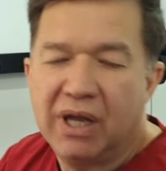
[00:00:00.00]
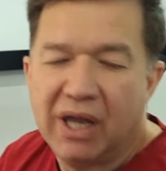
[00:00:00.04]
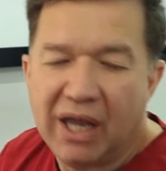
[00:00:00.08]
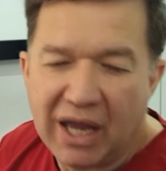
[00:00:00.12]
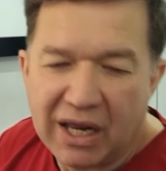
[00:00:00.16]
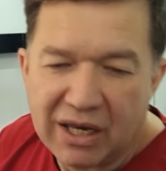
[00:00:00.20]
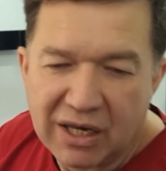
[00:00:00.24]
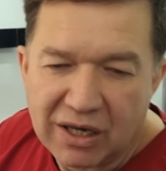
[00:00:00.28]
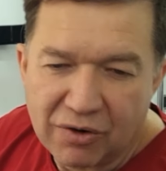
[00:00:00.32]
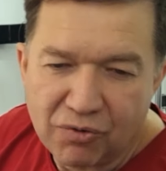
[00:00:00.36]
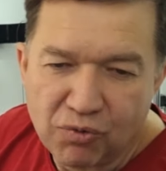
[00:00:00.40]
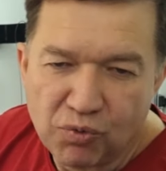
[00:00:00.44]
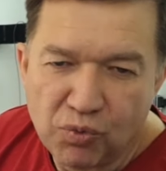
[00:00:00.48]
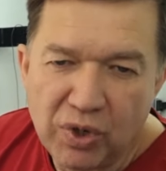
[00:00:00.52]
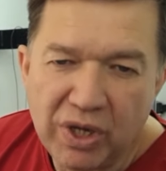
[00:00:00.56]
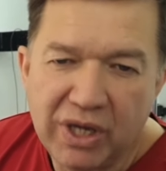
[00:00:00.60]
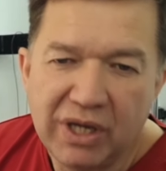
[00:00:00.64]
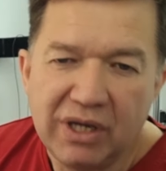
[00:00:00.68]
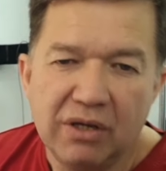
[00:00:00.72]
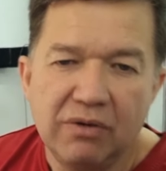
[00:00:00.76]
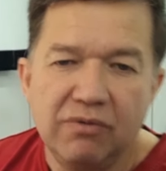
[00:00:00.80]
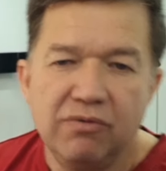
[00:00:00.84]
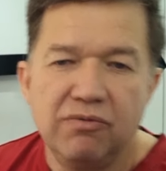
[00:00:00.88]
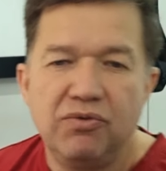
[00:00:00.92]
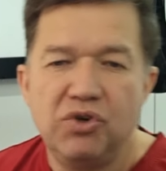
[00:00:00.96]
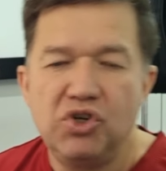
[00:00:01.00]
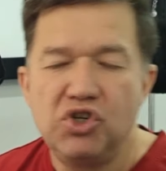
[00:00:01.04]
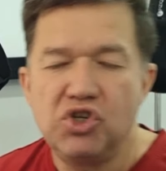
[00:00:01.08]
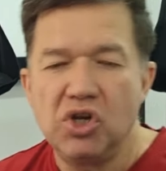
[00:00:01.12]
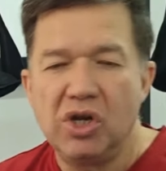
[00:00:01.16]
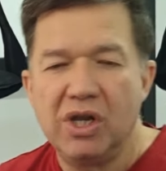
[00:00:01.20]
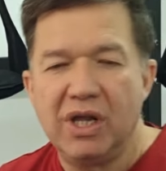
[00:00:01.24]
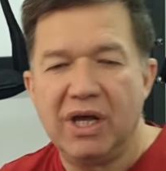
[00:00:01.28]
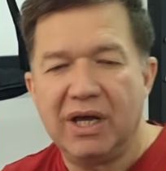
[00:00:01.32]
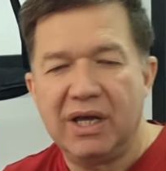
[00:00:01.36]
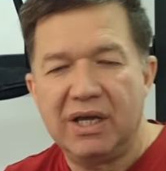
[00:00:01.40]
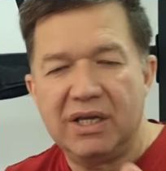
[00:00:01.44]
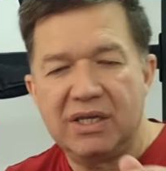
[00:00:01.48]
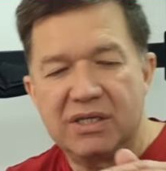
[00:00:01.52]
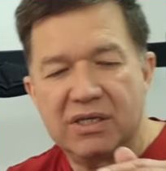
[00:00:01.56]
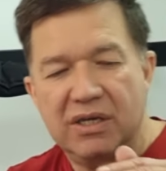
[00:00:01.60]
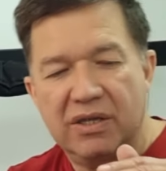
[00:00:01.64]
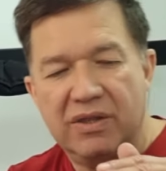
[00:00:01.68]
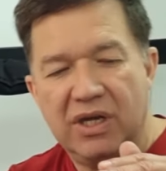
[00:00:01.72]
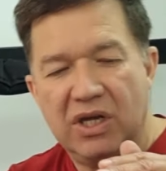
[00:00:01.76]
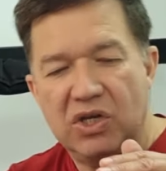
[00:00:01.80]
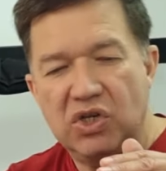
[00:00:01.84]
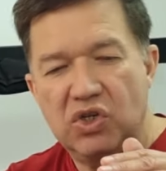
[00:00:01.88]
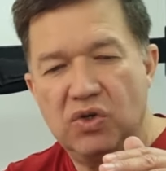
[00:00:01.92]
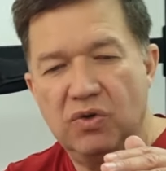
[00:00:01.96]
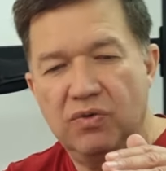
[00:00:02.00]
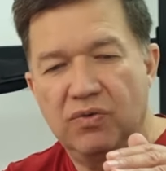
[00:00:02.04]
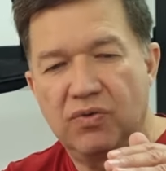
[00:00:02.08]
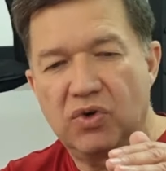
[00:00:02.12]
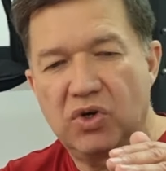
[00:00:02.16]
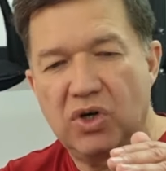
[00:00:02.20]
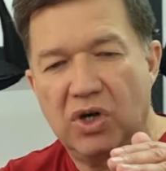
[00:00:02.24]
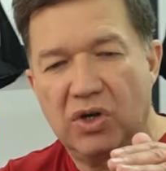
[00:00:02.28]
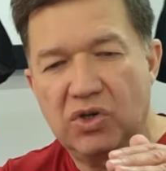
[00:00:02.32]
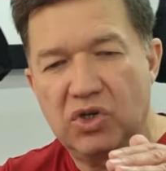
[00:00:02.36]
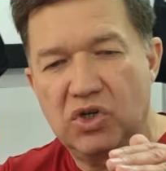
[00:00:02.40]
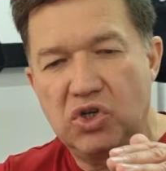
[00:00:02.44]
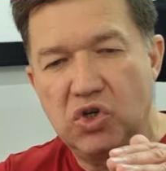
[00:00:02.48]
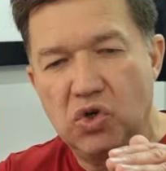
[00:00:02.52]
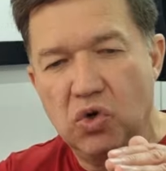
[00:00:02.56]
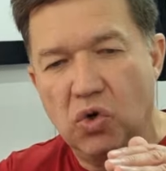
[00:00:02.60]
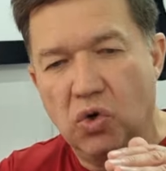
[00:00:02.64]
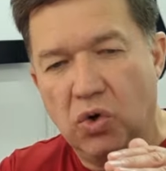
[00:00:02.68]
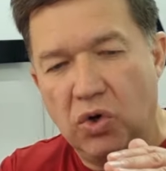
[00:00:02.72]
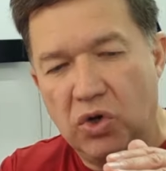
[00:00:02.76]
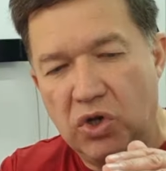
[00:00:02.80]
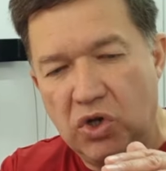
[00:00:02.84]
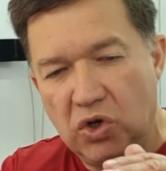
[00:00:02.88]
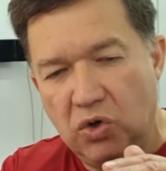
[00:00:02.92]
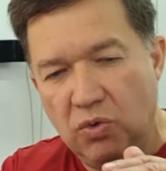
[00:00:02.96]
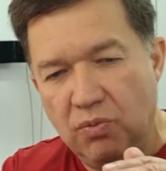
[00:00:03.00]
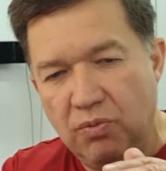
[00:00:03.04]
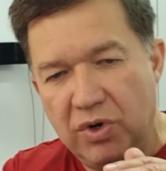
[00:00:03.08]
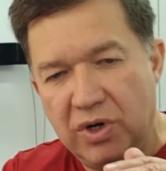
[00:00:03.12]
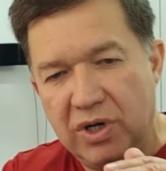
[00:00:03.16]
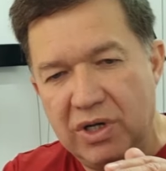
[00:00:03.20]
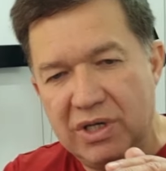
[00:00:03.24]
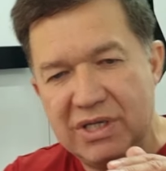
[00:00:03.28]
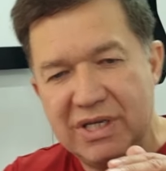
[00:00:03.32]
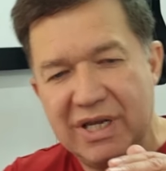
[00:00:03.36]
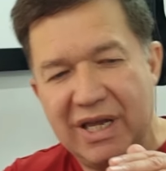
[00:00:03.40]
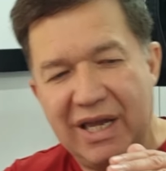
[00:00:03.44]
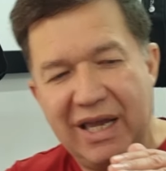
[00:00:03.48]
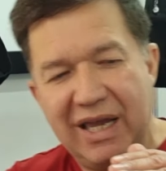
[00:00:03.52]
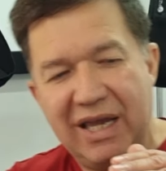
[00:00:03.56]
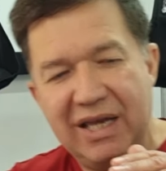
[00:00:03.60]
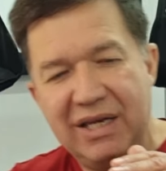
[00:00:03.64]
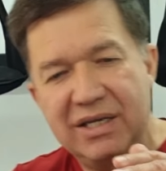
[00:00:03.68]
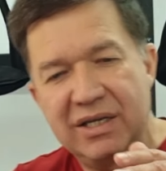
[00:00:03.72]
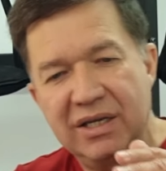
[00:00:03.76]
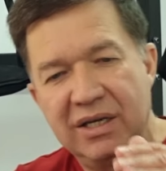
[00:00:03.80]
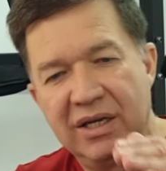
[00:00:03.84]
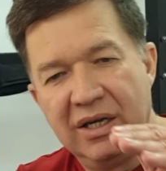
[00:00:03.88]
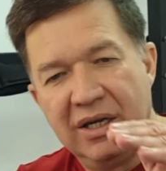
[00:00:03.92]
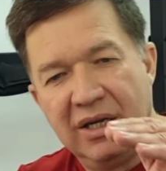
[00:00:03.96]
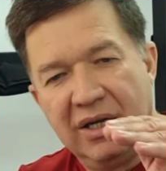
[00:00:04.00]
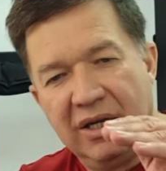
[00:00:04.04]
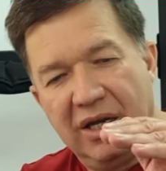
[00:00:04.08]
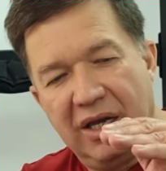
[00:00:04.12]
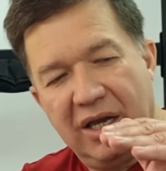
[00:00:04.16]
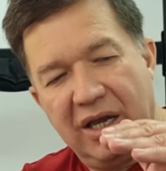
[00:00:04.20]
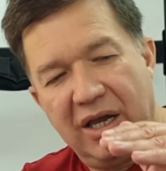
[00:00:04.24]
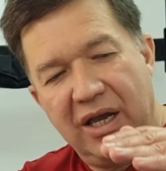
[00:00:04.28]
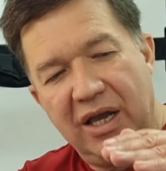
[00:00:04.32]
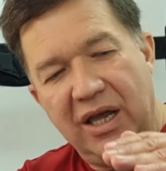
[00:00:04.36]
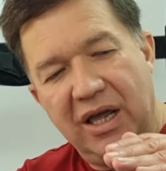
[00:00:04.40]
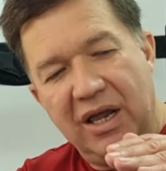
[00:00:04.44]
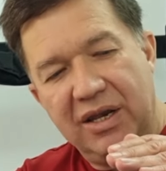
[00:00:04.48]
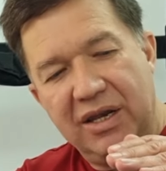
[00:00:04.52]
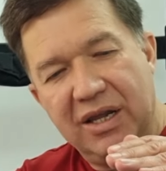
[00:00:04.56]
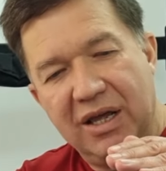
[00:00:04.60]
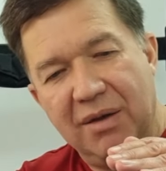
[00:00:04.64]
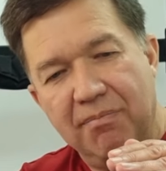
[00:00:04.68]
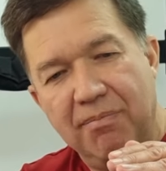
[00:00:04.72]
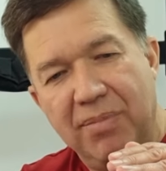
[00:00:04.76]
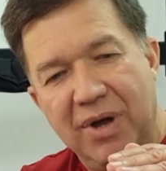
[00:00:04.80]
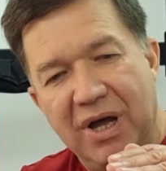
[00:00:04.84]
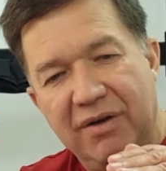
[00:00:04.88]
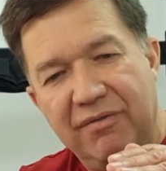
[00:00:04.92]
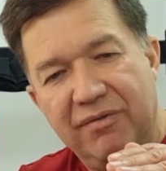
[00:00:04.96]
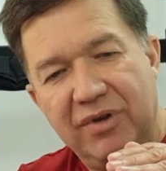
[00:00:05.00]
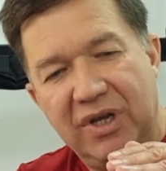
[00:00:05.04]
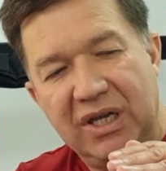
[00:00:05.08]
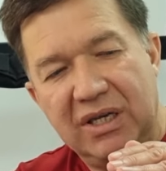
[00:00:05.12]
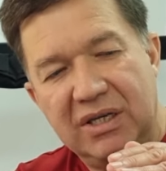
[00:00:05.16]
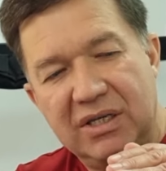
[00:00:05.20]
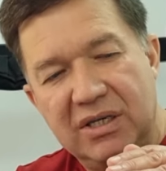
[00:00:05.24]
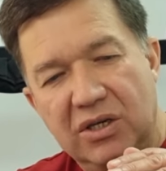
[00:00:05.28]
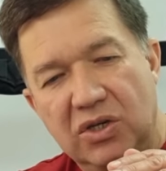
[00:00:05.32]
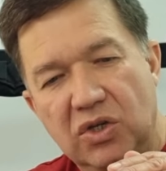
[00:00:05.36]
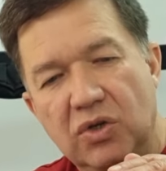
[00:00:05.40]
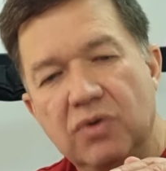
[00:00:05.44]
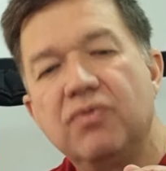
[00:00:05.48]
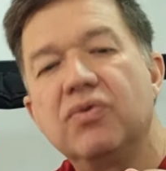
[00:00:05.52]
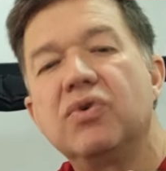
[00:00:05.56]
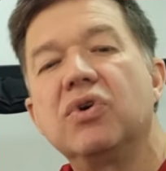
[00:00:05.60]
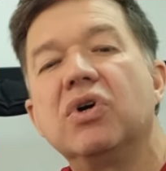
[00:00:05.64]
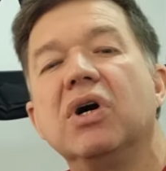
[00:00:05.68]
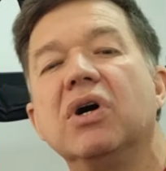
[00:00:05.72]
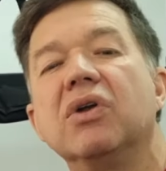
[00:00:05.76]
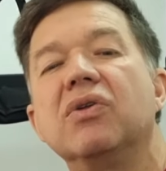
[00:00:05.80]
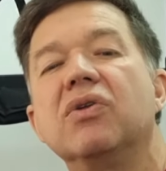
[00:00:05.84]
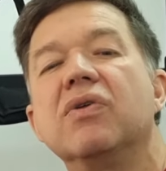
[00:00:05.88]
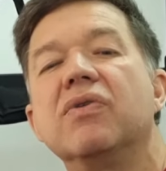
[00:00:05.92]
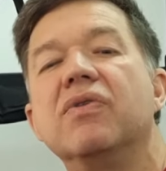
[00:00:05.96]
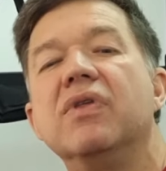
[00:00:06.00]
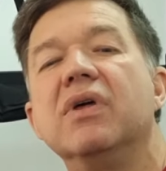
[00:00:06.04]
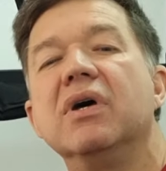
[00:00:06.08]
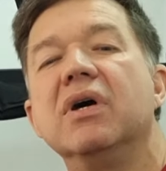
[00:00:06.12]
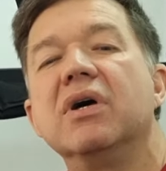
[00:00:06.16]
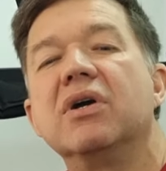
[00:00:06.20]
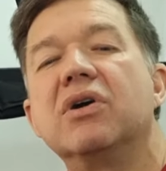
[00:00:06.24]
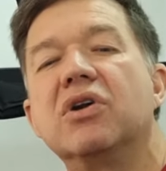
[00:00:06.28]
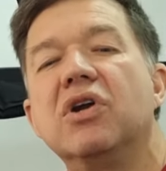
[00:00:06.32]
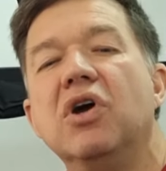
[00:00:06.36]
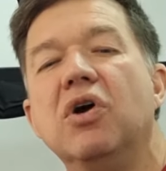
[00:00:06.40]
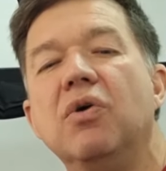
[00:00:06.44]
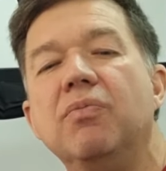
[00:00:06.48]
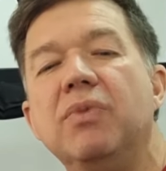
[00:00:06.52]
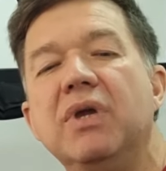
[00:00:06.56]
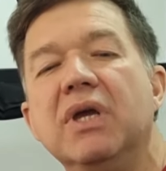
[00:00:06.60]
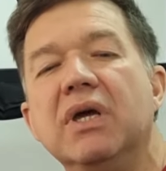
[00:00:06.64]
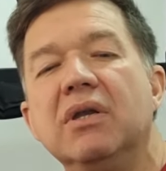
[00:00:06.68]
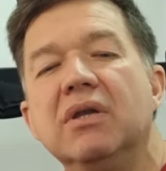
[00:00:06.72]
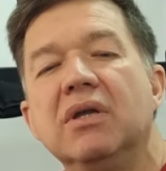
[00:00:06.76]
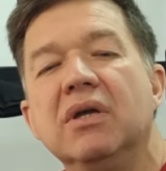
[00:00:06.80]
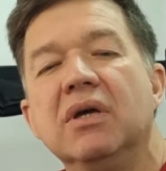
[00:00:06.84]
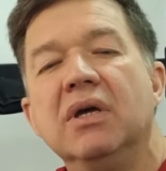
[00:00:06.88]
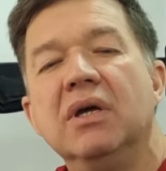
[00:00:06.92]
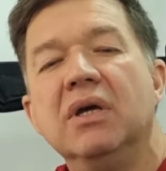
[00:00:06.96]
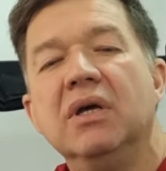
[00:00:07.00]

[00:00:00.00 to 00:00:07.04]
And if we can visualize that you've got your humerus head, and above it, you've got the acromion.